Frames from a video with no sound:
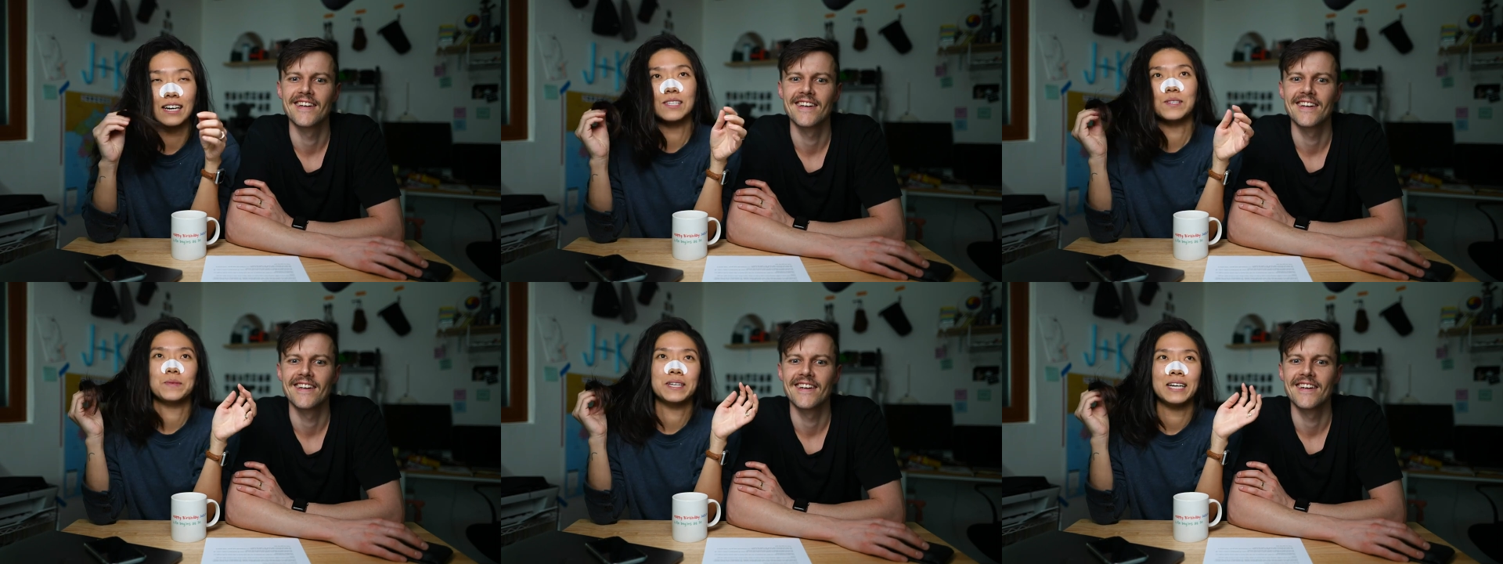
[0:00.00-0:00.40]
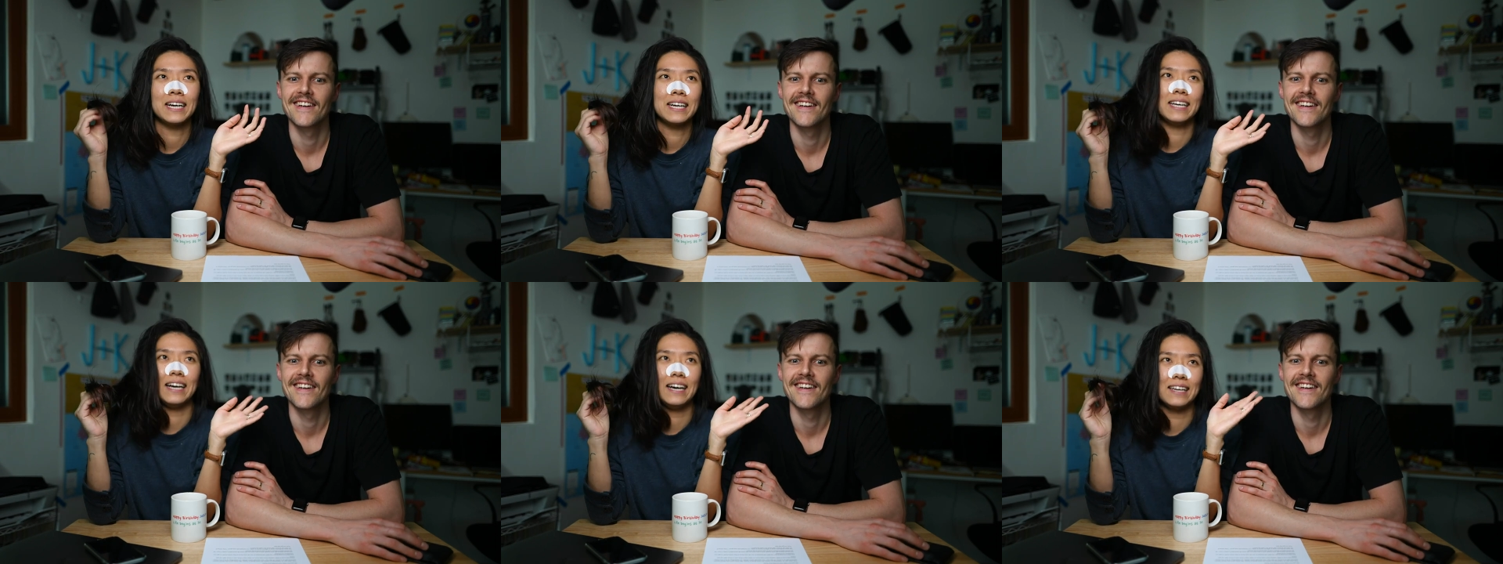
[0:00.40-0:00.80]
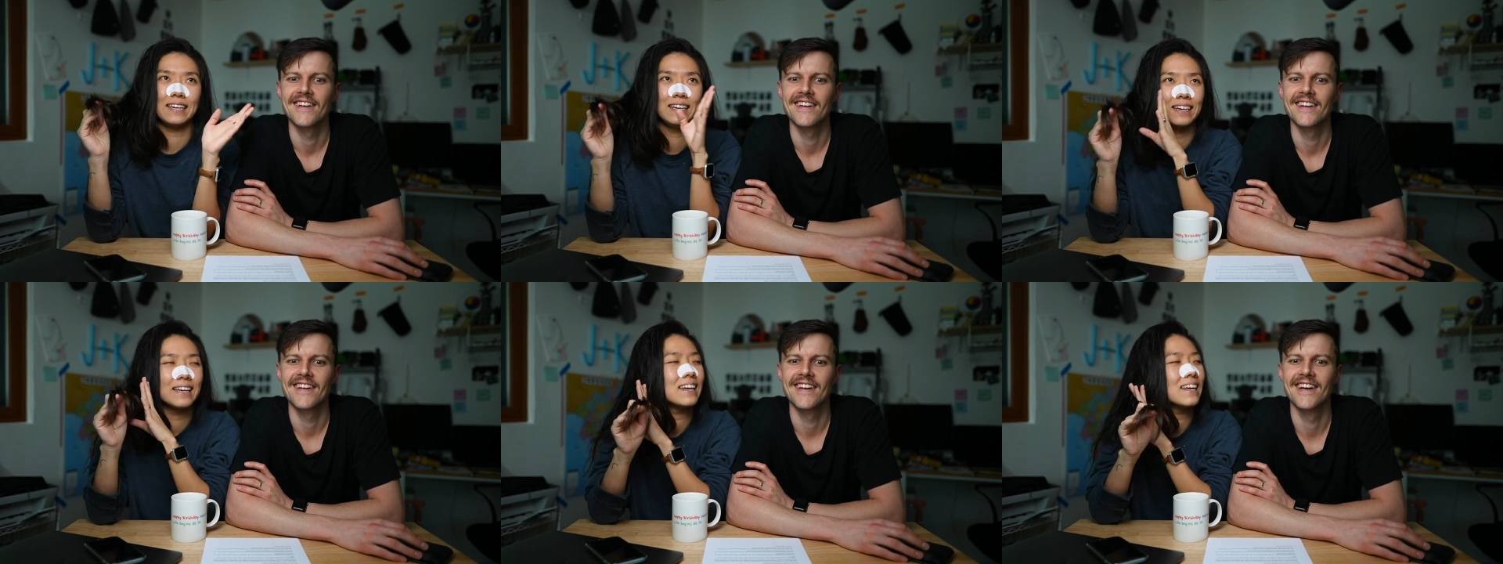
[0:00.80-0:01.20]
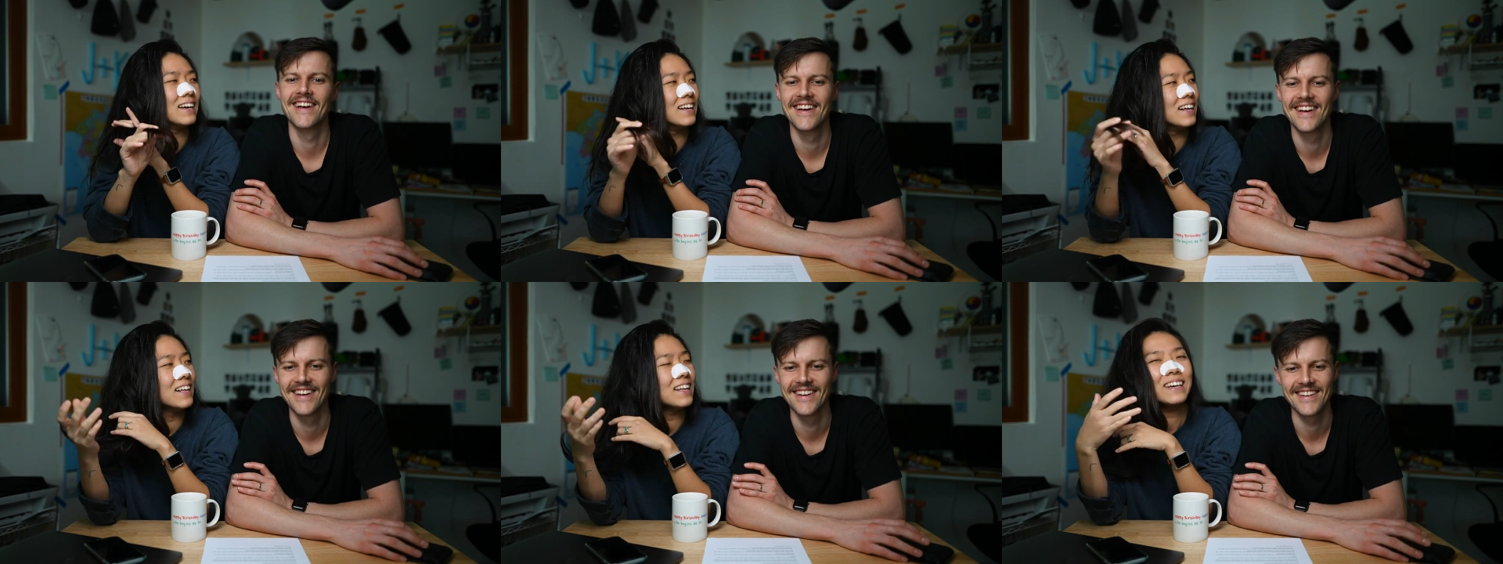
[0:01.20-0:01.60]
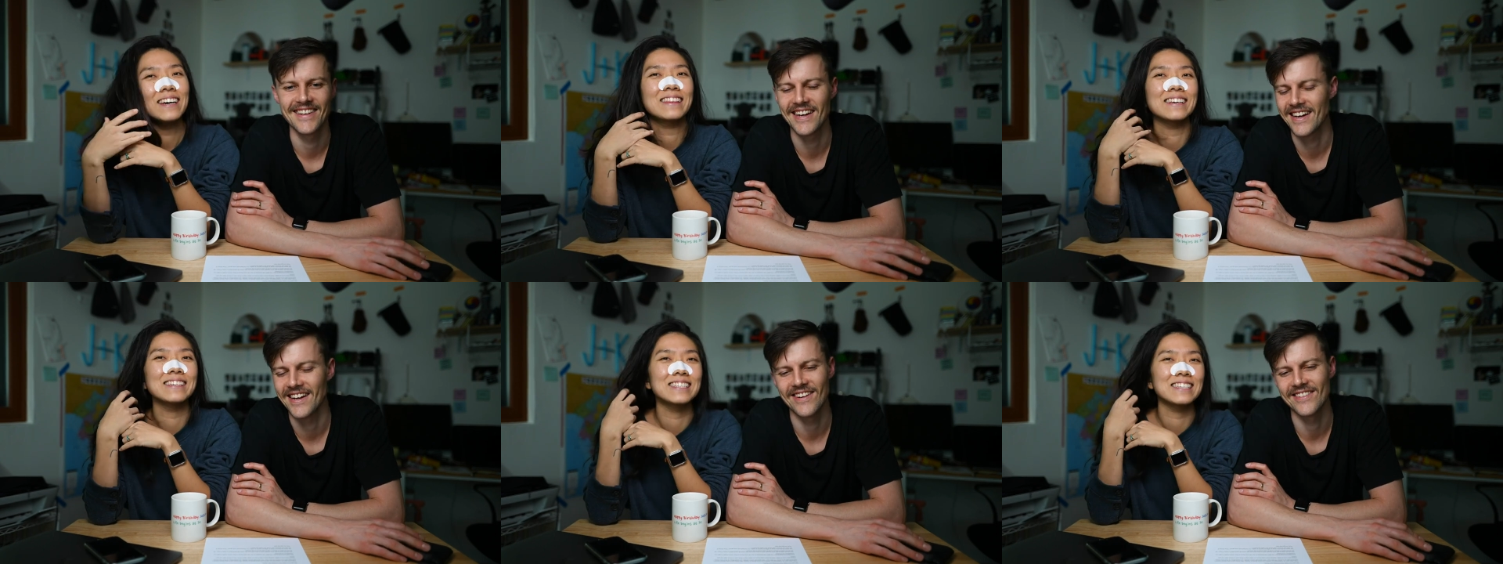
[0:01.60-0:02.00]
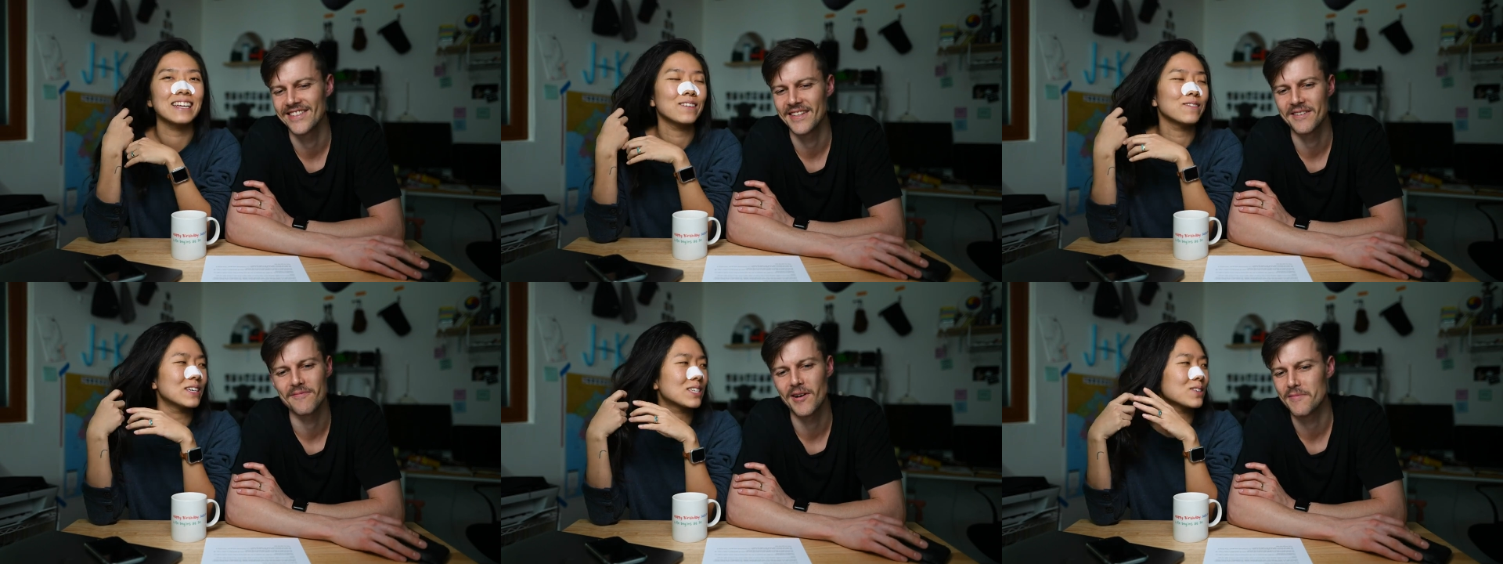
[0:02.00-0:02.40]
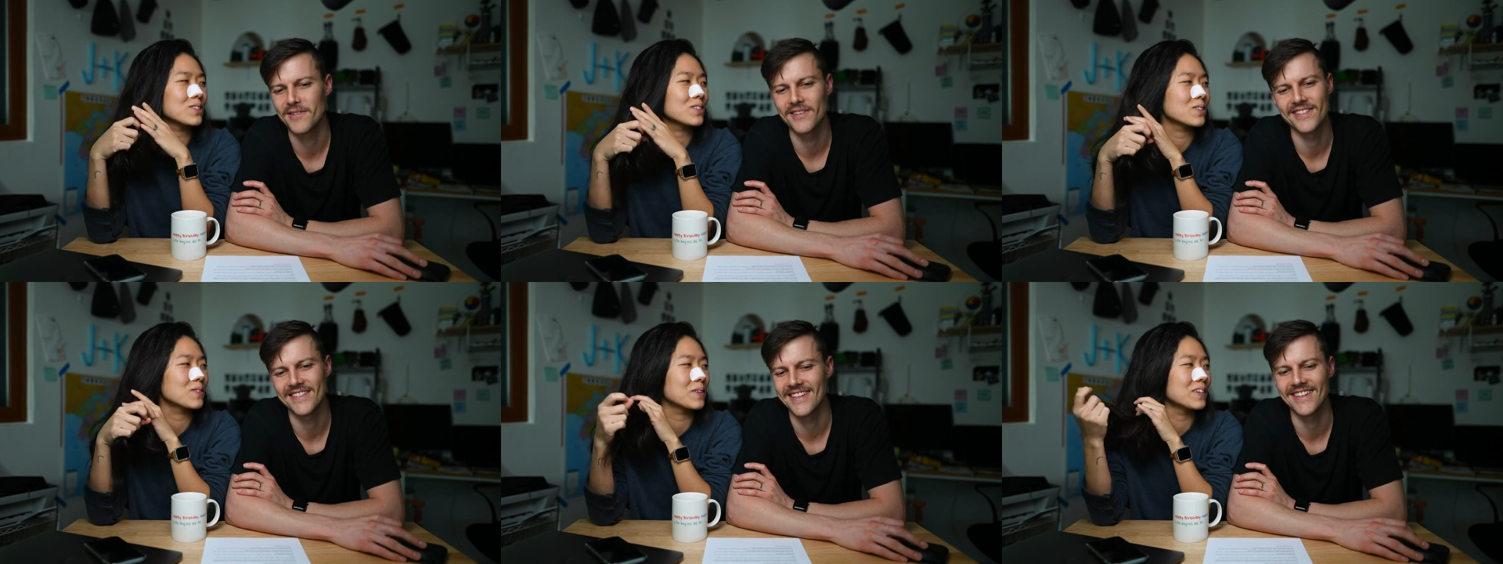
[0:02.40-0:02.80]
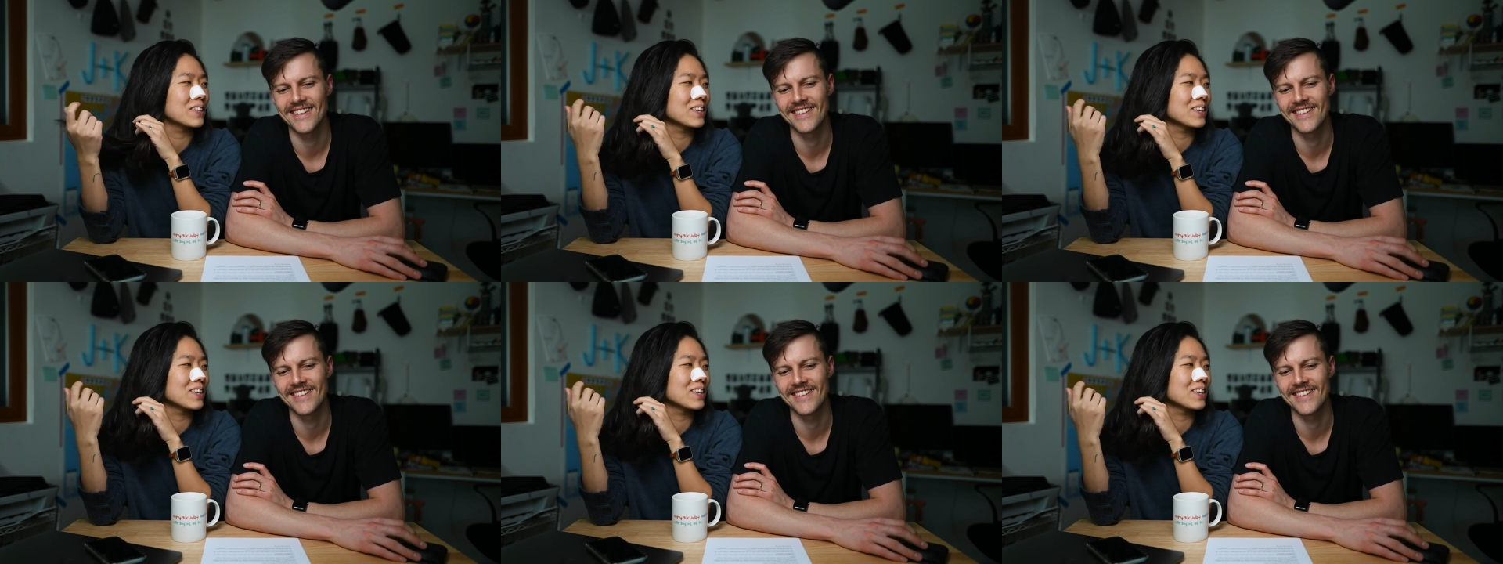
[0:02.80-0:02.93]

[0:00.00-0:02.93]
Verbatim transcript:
Speaker 1: I swear I had it, and
Speaker 2: then today we told her we